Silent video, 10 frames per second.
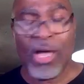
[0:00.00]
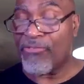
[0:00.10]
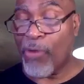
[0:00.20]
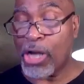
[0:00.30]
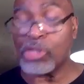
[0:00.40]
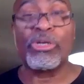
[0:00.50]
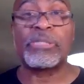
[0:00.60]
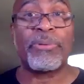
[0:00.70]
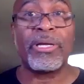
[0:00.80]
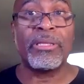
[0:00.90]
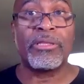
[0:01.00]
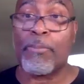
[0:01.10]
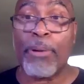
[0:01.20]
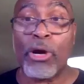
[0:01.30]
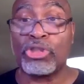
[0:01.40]
The forest whispered it,
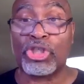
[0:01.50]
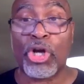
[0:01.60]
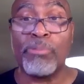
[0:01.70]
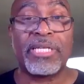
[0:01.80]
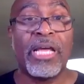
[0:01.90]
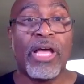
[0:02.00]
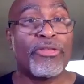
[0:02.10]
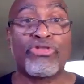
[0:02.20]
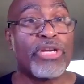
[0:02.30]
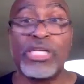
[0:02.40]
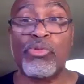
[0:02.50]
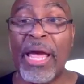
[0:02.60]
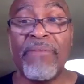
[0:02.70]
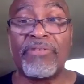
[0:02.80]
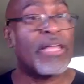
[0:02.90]
the birds chirped it, the trees
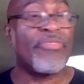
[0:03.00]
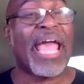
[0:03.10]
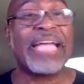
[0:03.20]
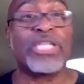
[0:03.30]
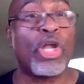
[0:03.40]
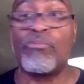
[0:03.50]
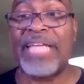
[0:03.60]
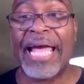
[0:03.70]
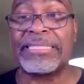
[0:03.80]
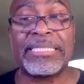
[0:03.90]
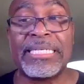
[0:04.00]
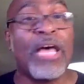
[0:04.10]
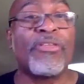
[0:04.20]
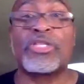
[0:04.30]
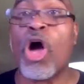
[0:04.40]
waved it, the antelope danced it,
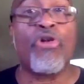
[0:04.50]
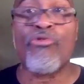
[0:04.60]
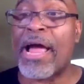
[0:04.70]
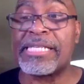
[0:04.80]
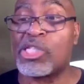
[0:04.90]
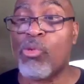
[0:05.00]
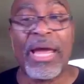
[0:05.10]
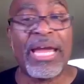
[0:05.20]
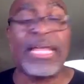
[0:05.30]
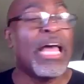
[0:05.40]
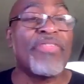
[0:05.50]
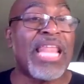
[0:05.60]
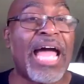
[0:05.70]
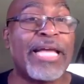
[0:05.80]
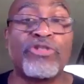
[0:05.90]
the tall grass swayed it, the
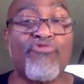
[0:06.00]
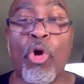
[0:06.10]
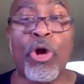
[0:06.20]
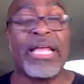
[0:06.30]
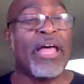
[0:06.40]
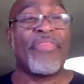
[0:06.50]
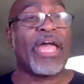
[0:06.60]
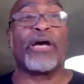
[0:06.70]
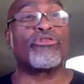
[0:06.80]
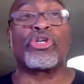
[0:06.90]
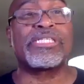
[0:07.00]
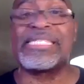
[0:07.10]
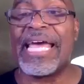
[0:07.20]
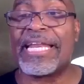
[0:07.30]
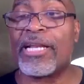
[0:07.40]
lions roared it, the elders
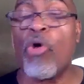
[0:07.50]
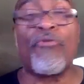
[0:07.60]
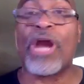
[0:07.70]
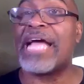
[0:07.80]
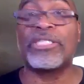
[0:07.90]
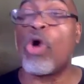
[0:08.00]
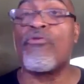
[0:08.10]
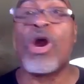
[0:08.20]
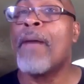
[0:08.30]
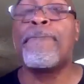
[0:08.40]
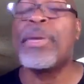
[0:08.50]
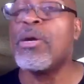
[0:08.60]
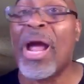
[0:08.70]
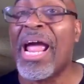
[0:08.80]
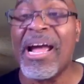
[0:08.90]
said it over and over.
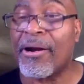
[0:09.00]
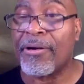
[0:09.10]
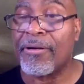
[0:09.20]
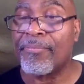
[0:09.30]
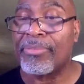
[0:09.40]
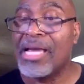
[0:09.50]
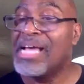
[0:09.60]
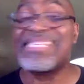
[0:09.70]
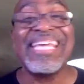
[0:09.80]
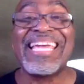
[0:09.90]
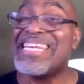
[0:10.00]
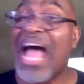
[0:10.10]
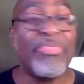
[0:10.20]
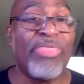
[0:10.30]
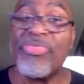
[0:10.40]
Beware, seek
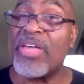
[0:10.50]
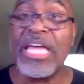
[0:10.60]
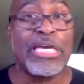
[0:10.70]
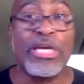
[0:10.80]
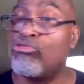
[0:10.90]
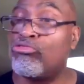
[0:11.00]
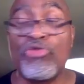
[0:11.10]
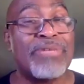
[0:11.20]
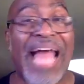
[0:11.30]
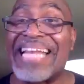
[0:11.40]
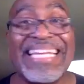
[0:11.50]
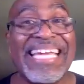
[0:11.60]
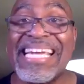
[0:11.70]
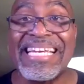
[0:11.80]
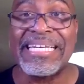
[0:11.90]
not the thing you do not
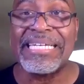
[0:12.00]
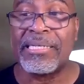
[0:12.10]
need.